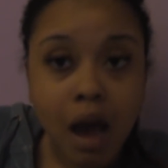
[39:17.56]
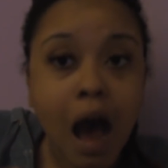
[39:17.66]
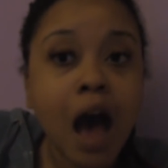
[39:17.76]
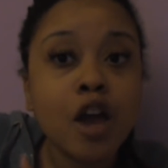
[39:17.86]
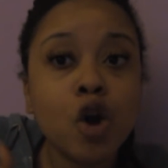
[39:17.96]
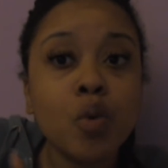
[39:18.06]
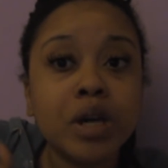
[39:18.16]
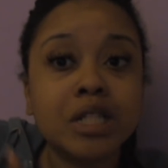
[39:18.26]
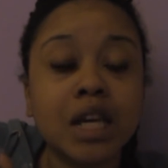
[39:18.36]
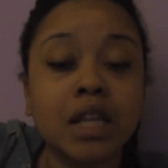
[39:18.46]
I
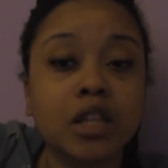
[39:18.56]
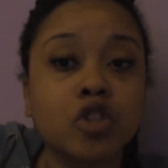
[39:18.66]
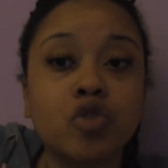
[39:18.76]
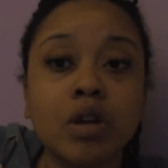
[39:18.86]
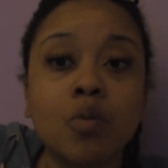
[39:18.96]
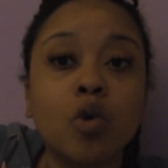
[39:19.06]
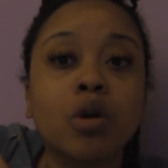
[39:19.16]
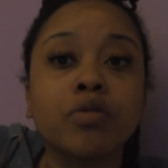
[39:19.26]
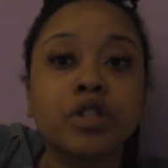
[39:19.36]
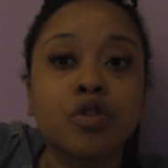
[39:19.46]
always say that the dream
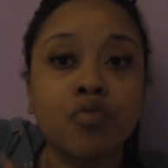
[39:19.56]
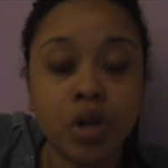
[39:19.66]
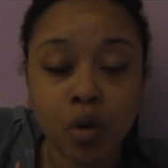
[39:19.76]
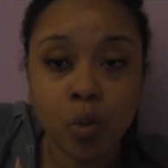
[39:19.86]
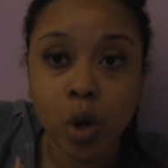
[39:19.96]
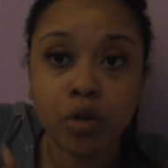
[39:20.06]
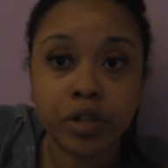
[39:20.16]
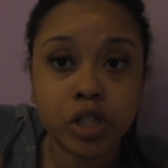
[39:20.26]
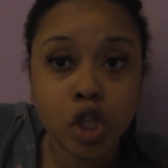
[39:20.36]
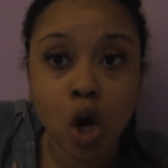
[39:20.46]
world is the real world.
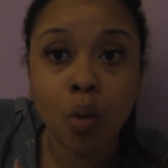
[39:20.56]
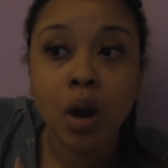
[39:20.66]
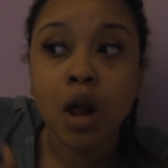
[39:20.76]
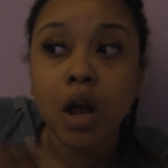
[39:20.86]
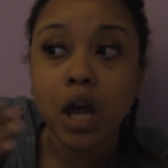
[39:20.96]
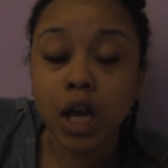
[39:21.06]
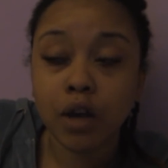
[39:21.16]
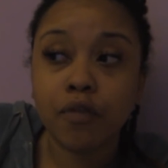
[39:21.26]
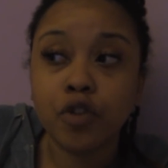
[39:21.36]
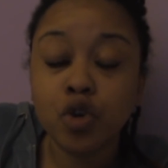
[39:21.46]
And so
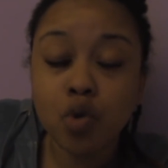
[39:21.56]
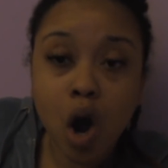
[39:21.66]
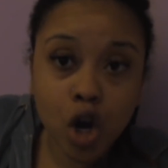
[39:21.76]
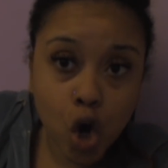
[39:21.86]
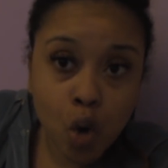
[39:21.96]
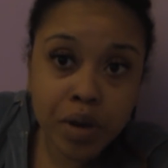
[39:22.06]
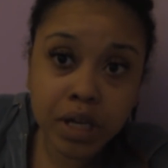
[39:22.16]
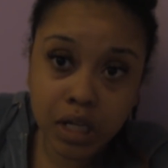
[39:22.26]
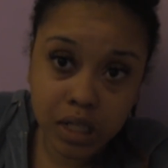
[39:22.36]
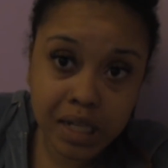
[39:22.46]
if you are going
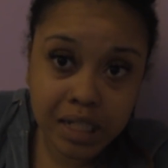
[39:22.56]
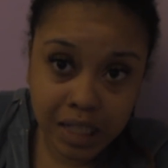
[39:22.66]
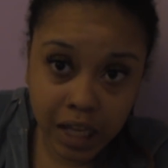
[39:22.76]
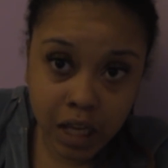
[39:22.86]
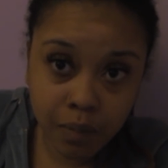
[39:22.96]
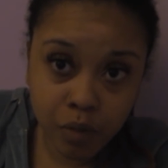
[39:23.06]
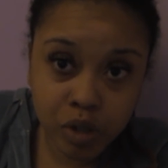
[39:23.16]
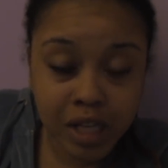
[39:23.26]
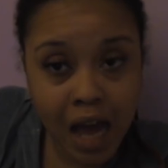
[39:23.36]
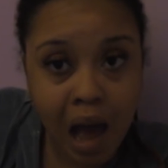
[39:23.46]
in your sleep, you
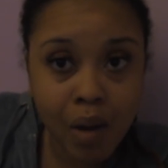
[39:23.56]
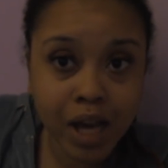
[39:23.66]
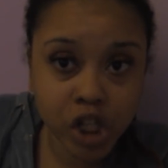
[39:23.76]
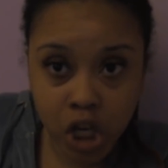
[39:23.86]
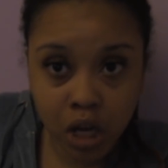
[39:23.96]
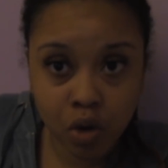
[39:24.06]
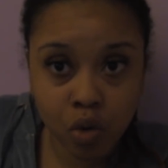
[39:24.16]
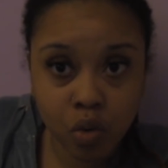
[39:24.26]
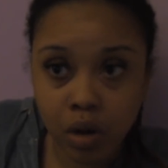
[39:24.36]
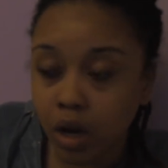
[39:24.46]
see how I
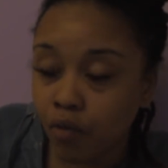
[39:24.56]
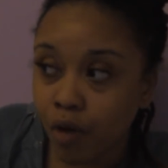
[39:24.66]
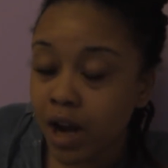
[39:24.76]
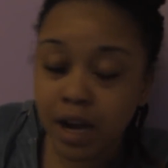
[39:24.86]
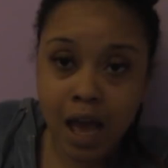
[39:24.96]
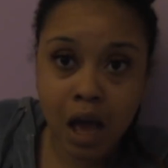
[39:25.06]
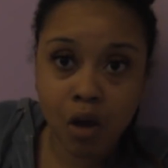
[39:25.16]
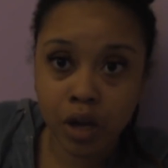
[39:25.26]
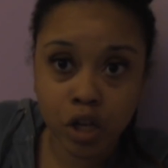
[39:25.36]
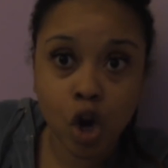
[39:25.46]
channel right
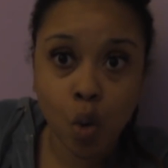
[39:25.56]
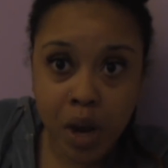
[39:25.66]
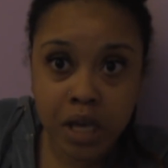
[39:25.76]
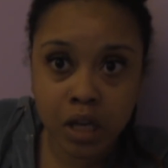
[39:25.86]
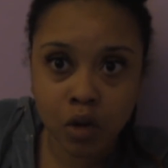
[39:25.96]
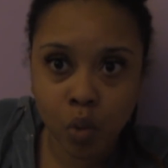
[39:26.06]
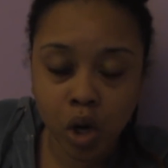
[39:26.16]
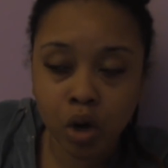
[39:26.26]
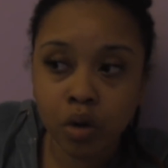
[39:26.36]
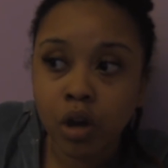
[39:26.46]
now in the awakening
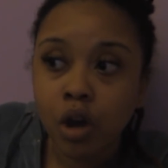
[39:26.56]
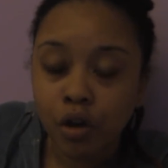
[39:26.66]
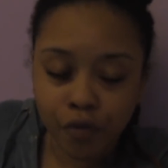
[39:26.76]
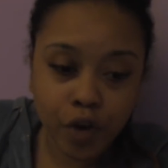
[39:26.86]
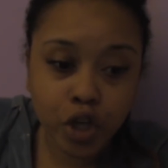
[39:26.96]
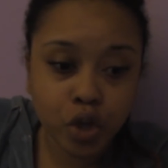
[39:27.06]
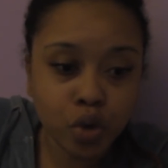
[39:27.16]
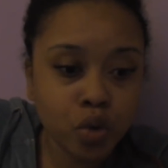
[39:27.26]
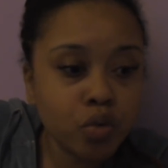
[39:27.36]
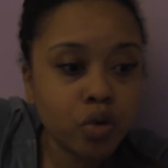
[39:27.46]
world? For
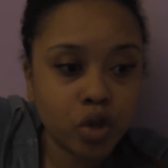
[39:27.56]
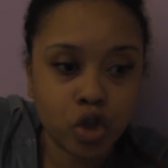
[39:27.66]
you